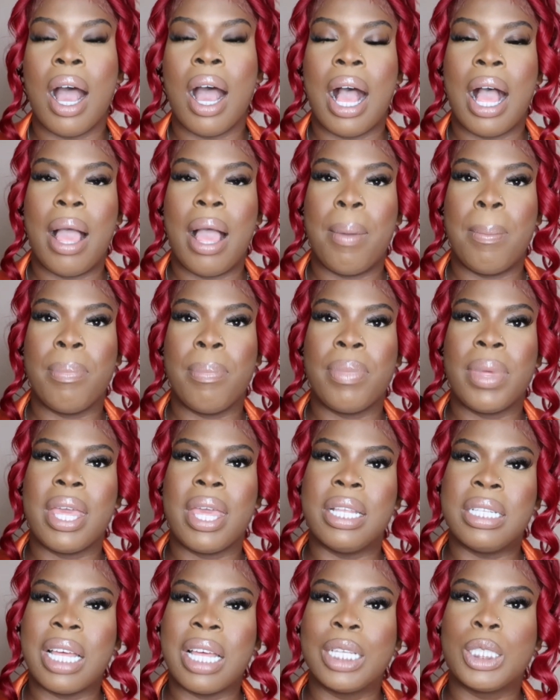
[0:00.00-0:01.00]

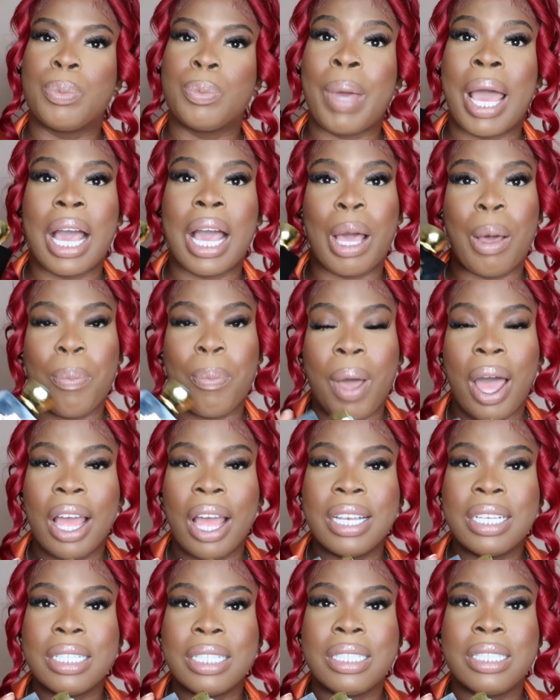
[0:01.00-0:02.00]
It does pack a
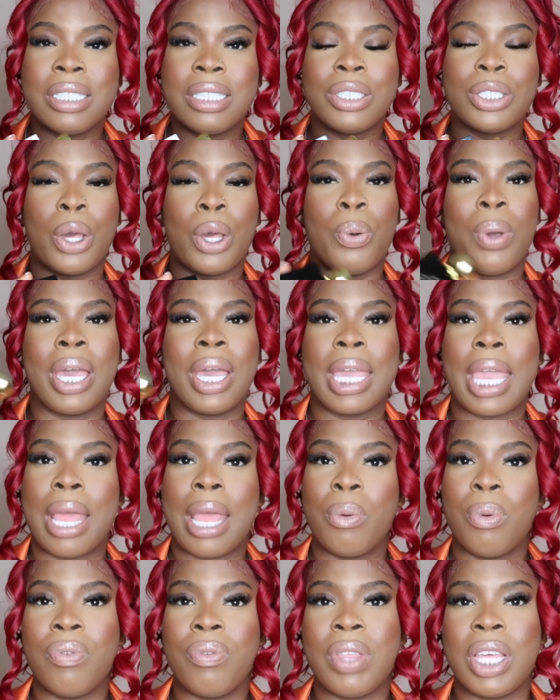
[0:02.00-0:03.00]
punch. So
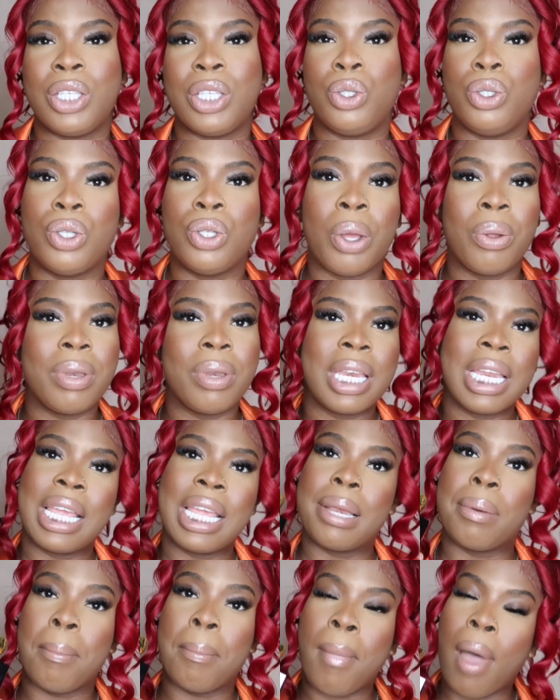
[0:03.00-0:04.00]
again, with this, you don't
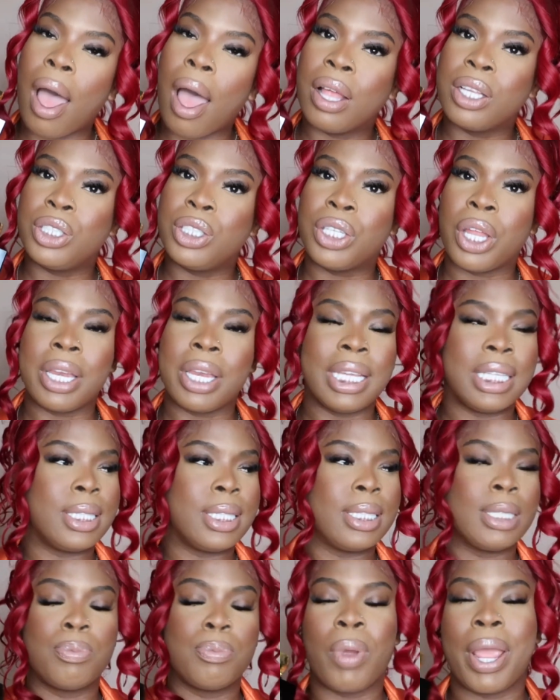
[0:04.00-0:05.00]
need much, you don't need
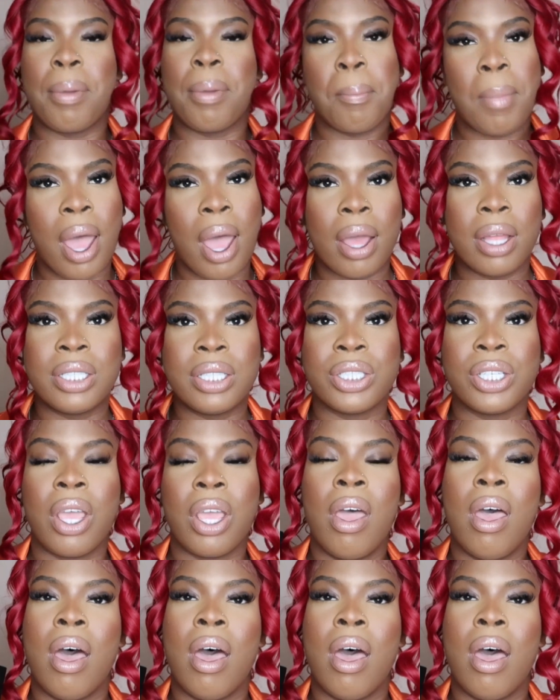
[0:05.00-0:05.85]
to spray much.